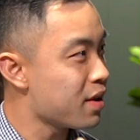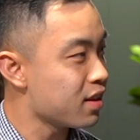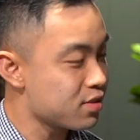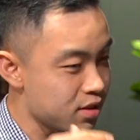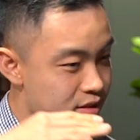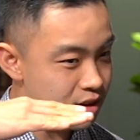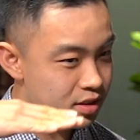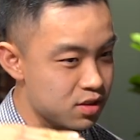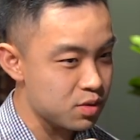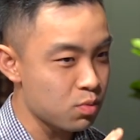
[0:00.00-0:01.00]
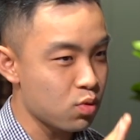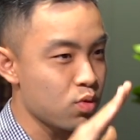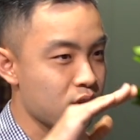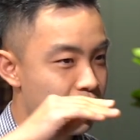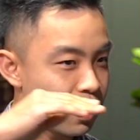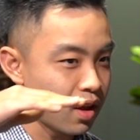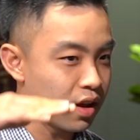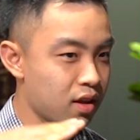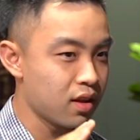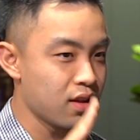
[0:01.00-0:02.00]
I mean? It's got this kind of smooth kind of
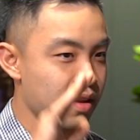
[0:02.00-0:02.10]
like...